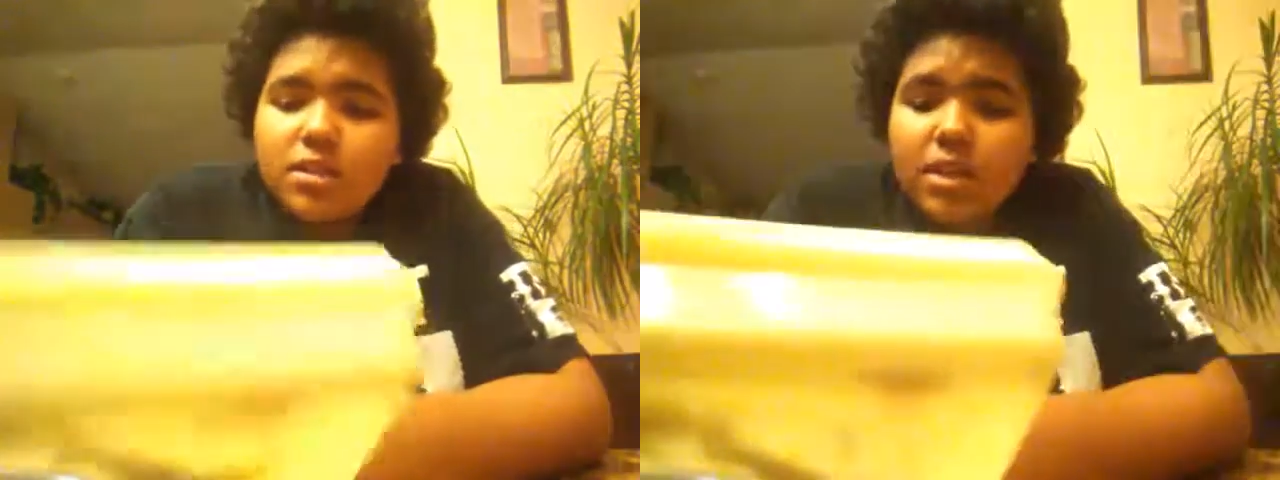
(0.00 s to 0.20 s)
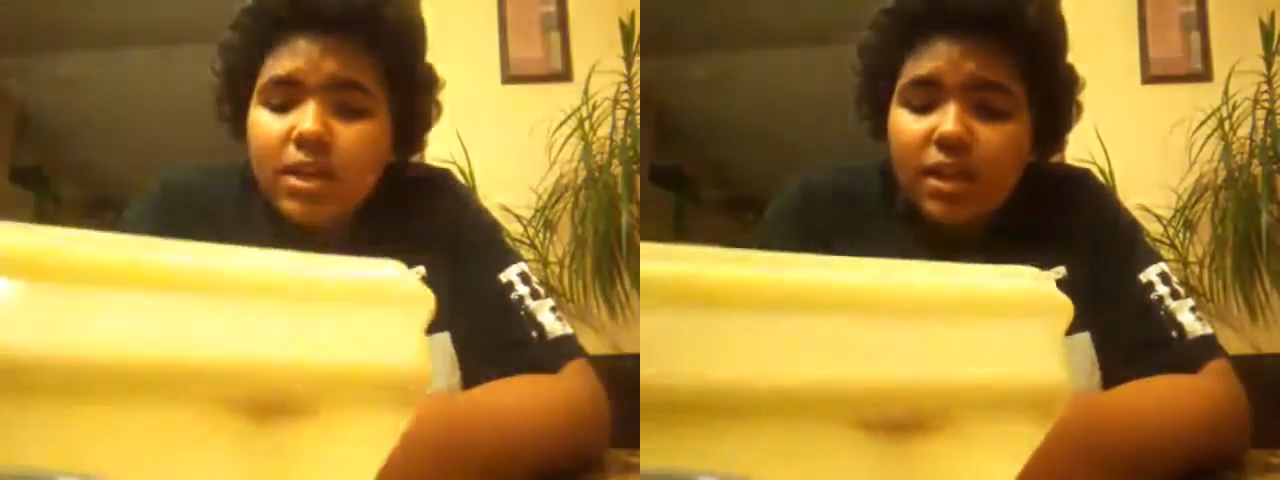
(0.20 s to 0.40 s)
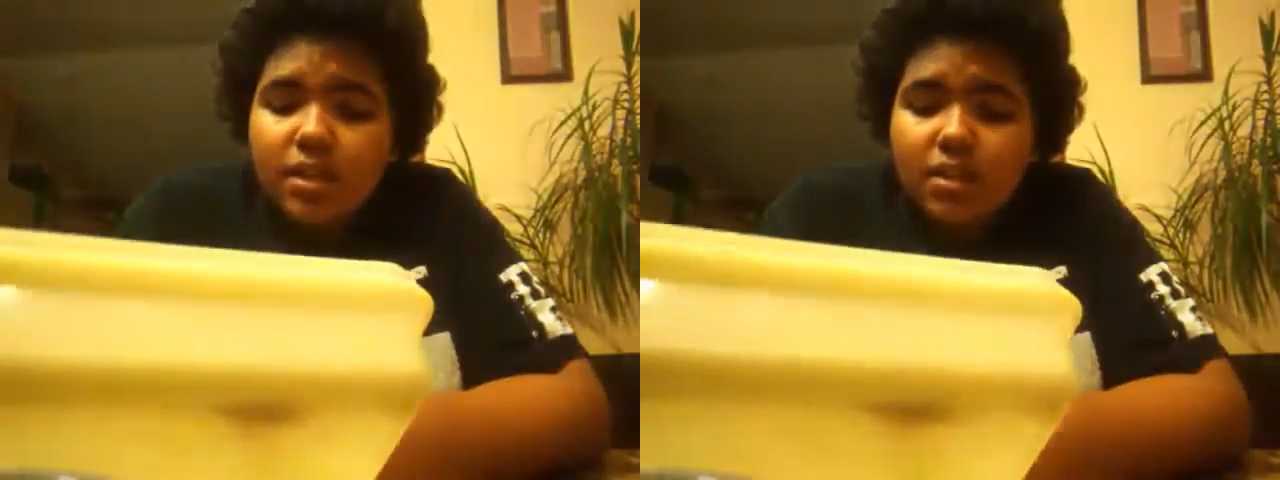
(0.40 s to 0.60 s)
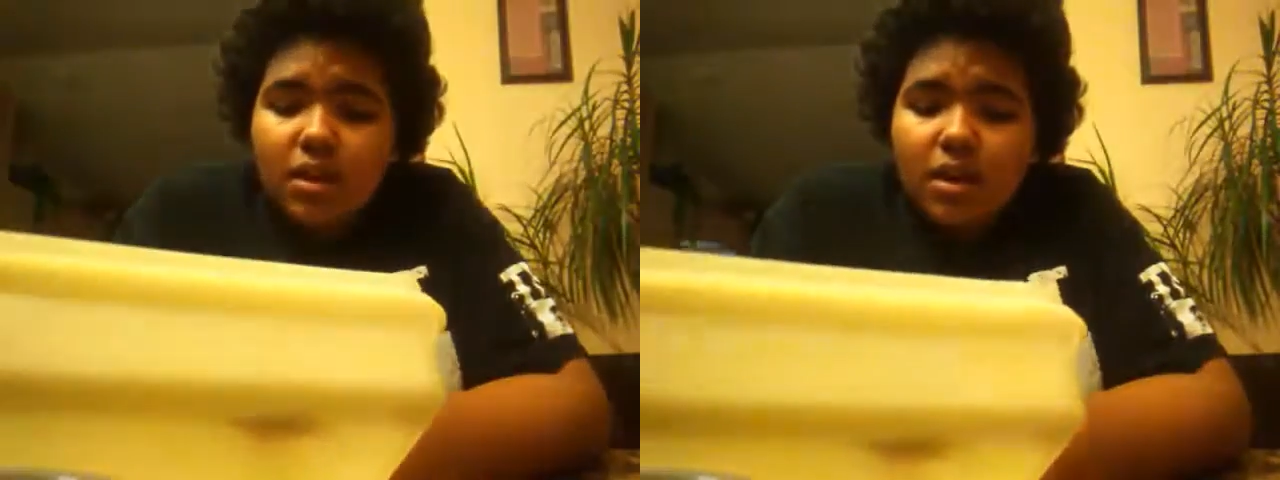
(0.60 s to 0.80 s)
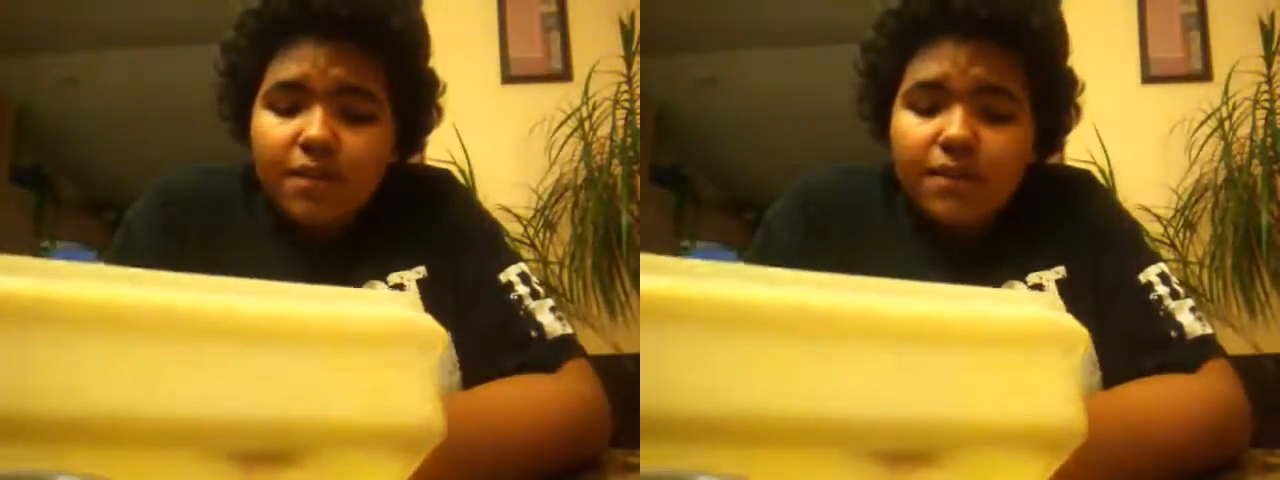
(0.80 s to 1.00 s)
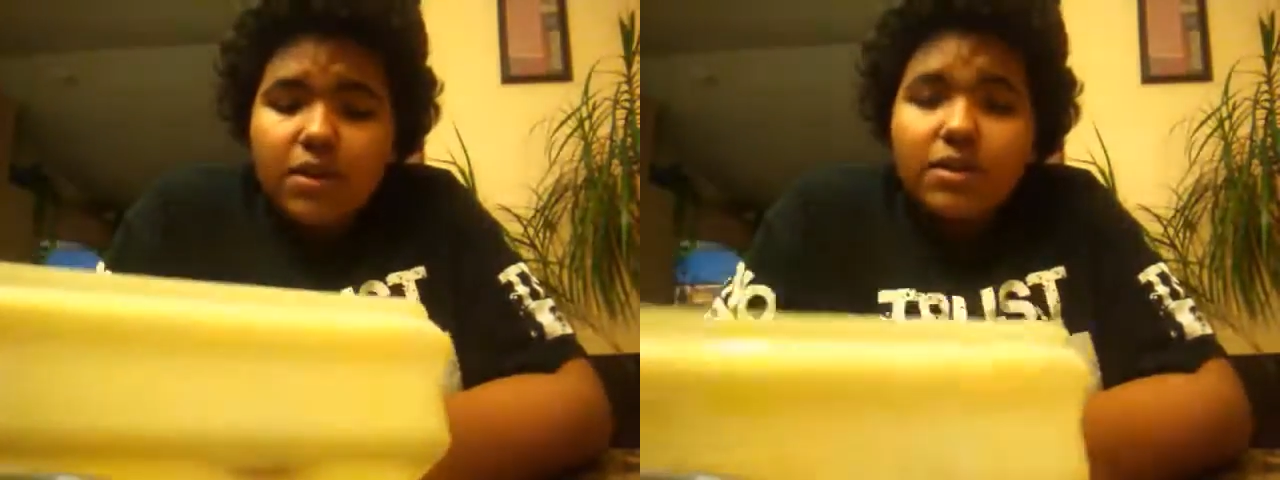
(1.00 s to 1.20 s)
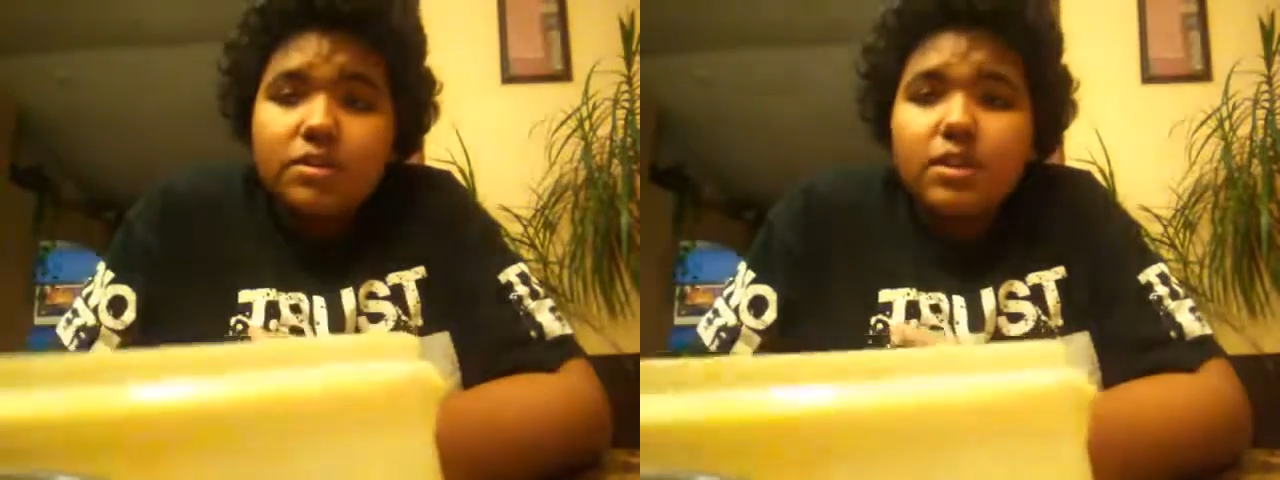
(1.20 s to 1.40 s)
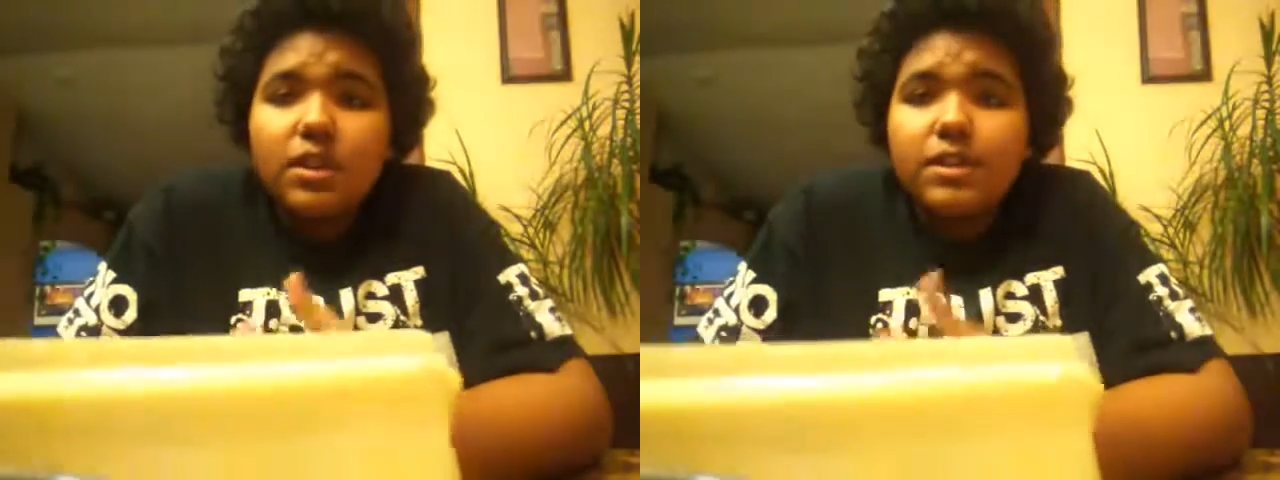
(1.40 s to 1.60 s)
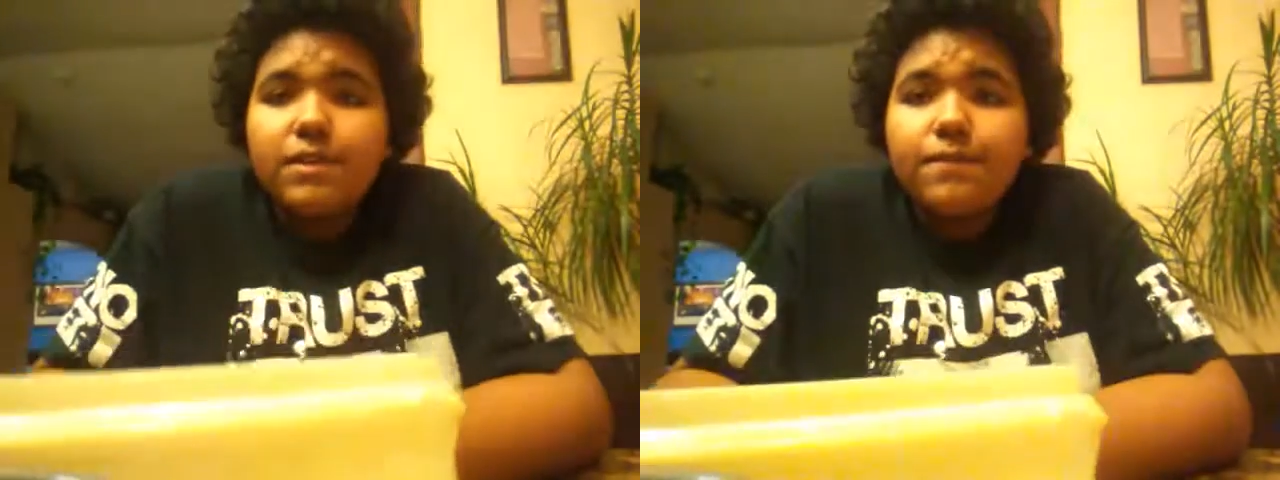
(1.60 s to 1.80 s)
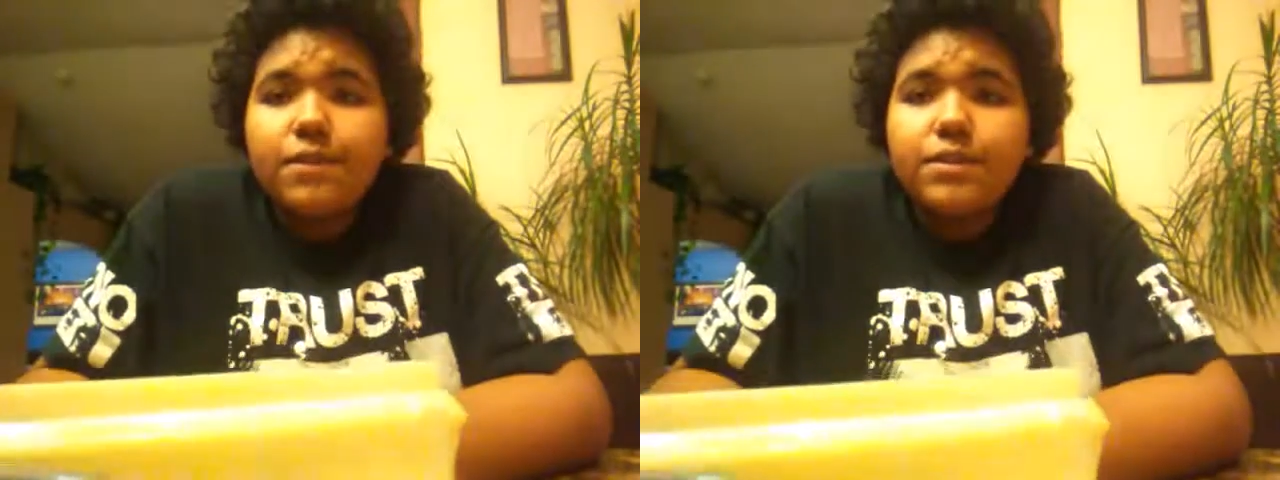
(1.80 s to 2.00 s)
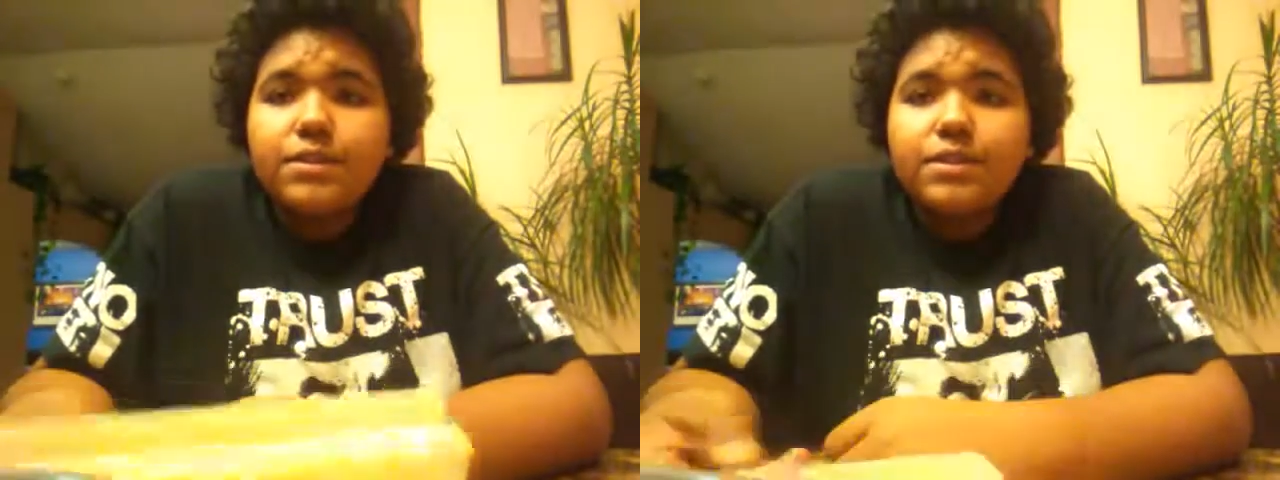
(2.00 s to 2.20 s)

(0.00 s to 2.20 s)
So I have a lot of furs, like deer furs